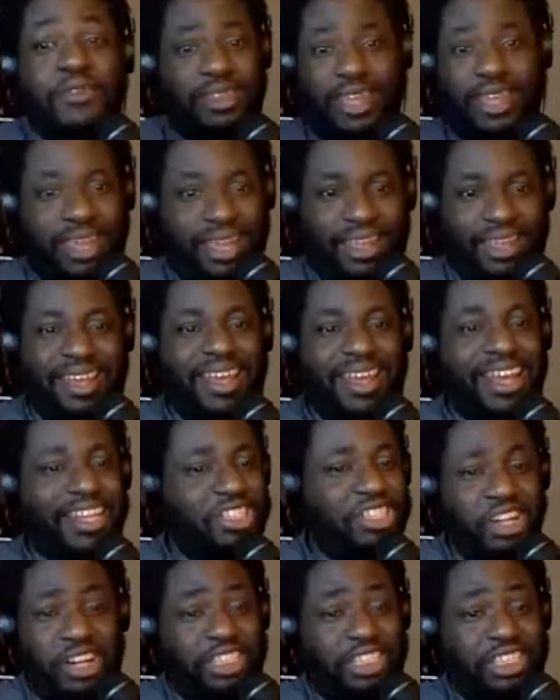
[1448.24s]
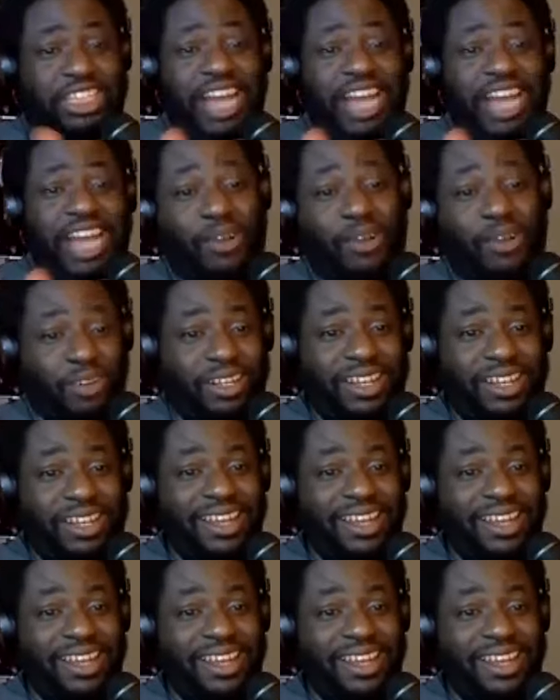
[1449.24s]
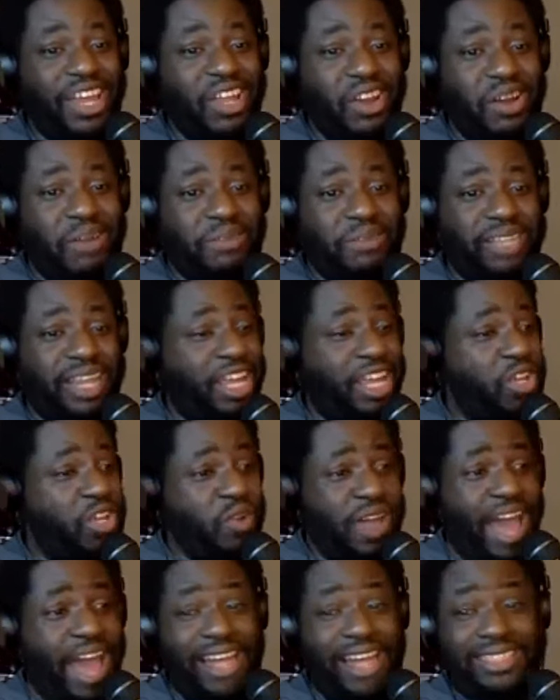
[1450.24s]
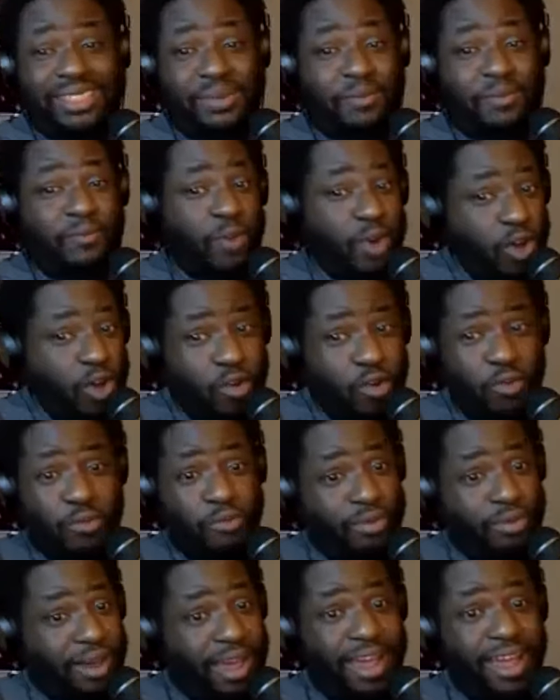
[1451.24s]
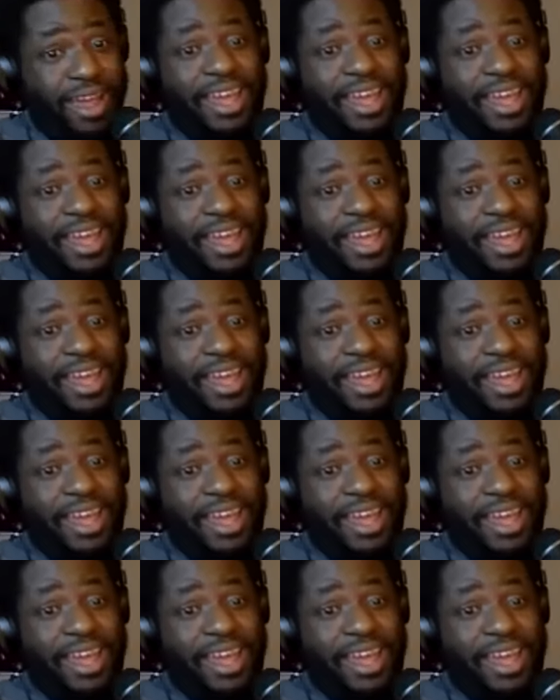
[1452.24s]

Because yeah. you're a child. Yeah. You know what I'm saying? Like you got some room, bruh.